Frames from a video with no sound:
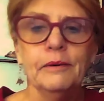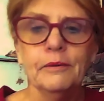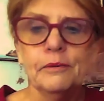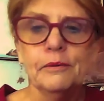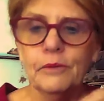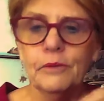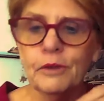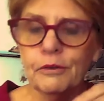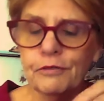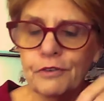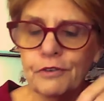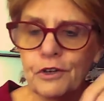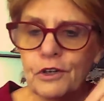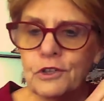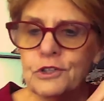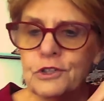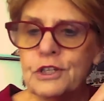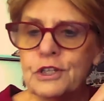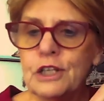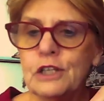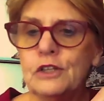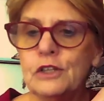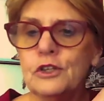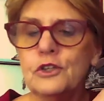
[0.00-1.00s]
The first
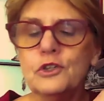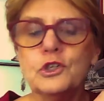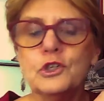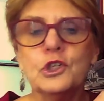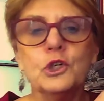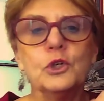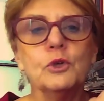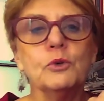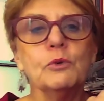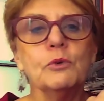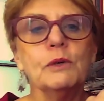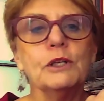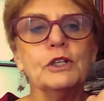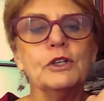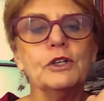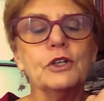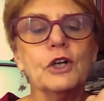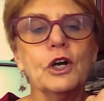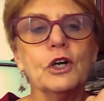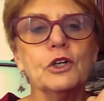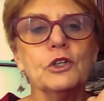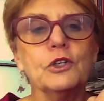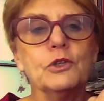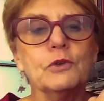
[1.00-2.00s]
thing you do when you
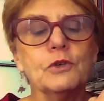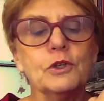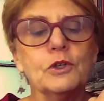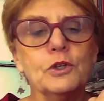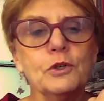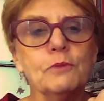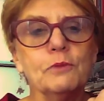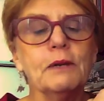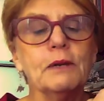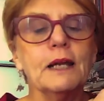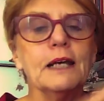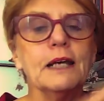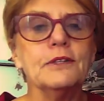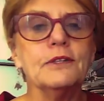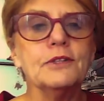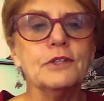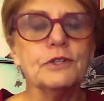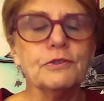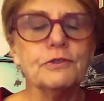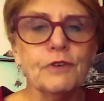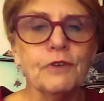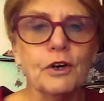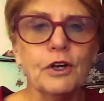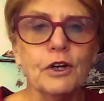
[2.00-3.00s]
go to a new place
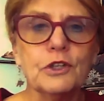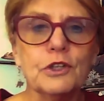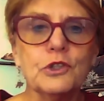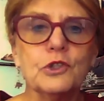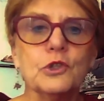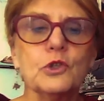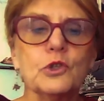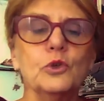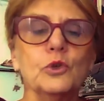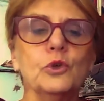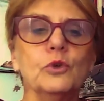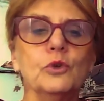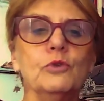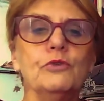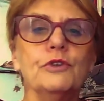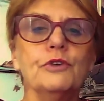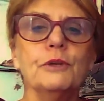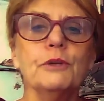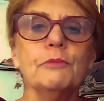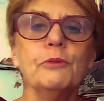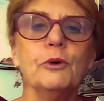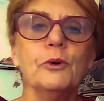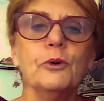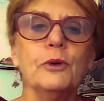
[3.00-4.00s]
is find a school for
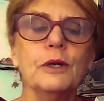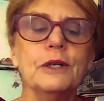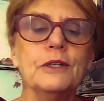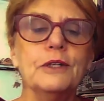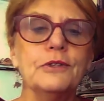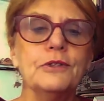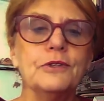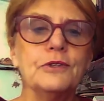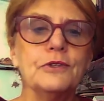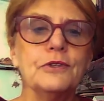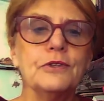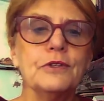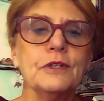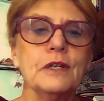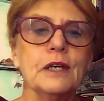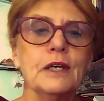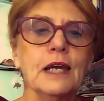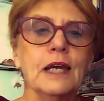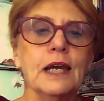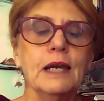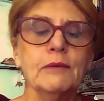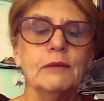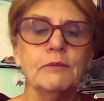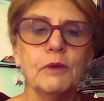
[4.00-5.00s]
the boys.
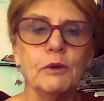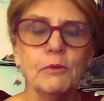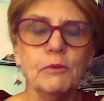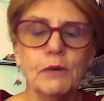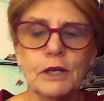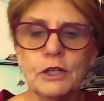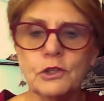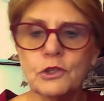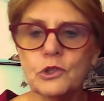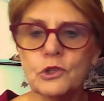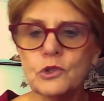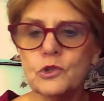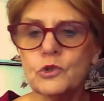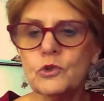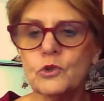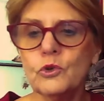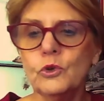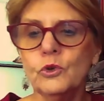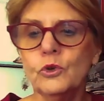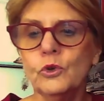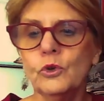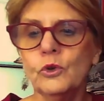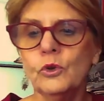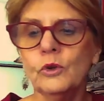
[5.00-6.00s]
And we went to
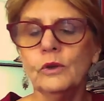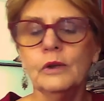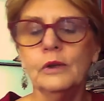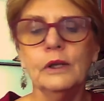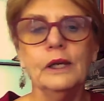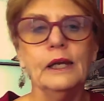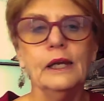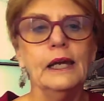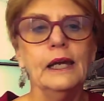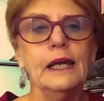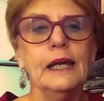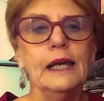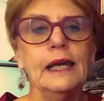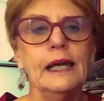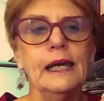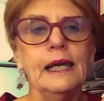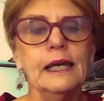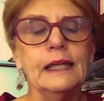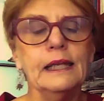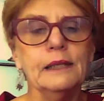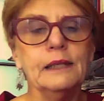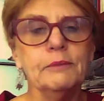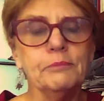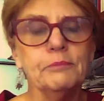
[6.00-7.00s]
school
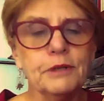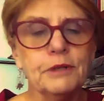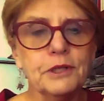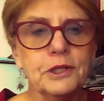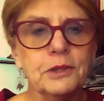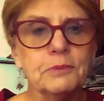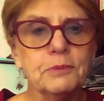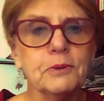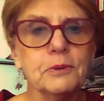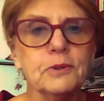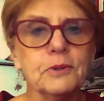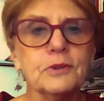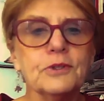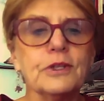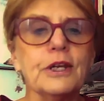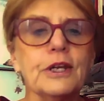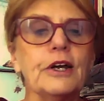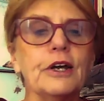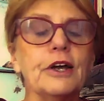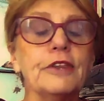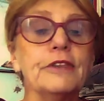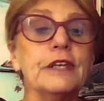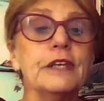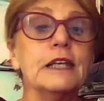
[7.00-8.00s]
and the principal said,
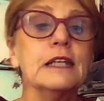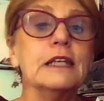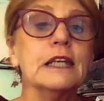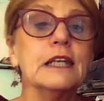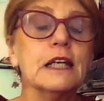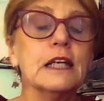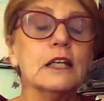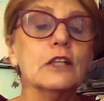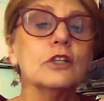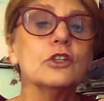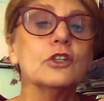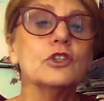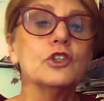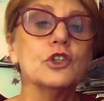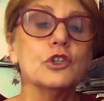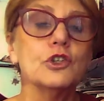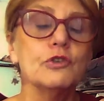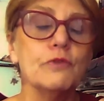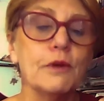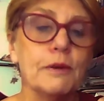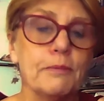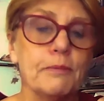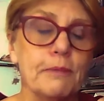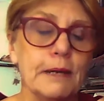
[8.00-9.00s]
I think Nicholas should
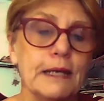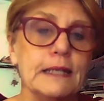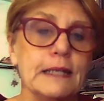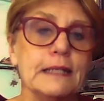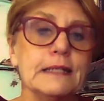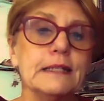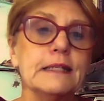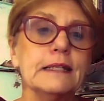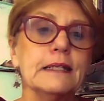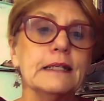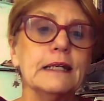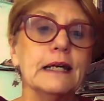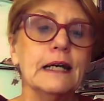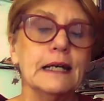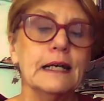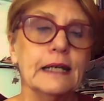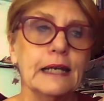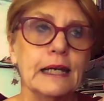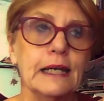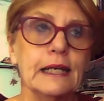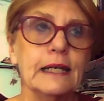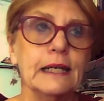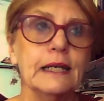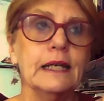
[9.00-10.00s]
repeat
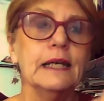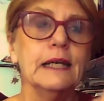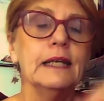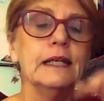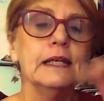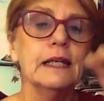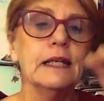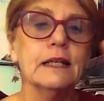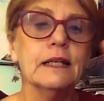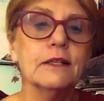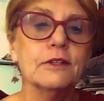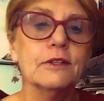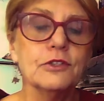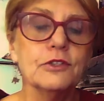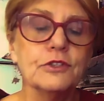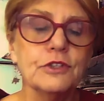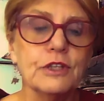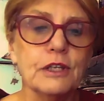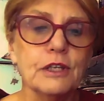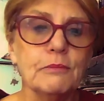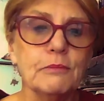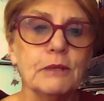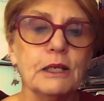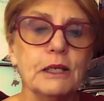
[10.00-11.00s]
again. Nicholas is
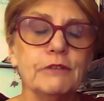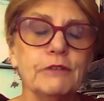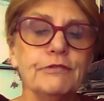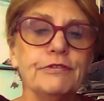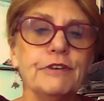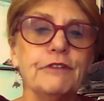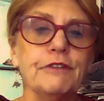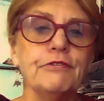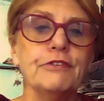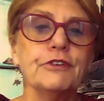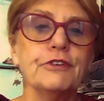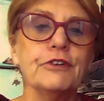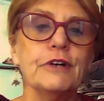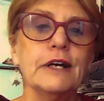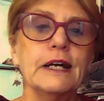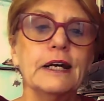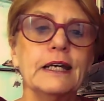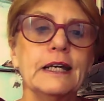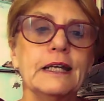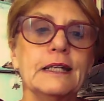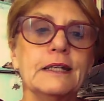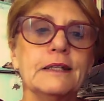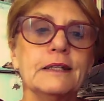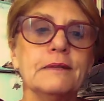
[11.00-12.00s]
in the middle of fifth
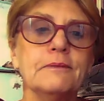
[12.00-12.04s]
grade.